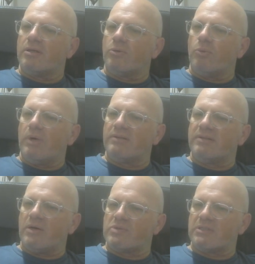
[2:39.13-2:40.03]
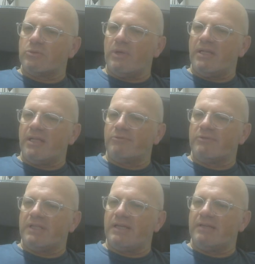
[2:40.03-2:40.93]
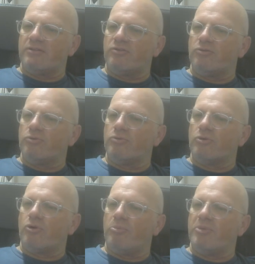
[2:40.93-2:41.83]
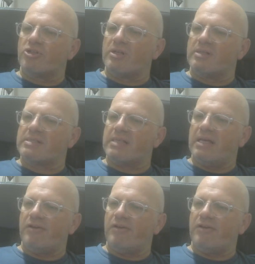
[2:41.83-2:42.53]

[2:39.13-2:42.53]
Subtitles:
1,192 commissions